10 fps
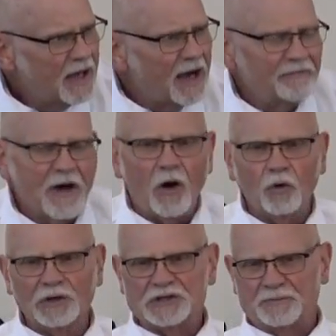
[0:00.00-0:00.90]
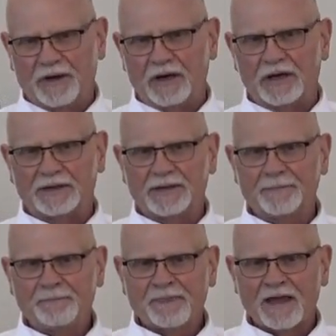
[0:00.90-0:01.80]
of the Holy Spirit.
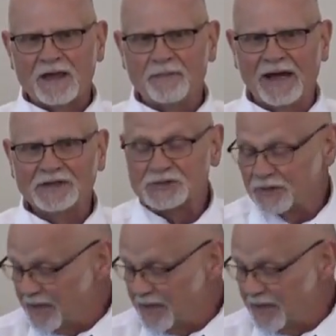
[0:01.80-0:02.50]
Amen. So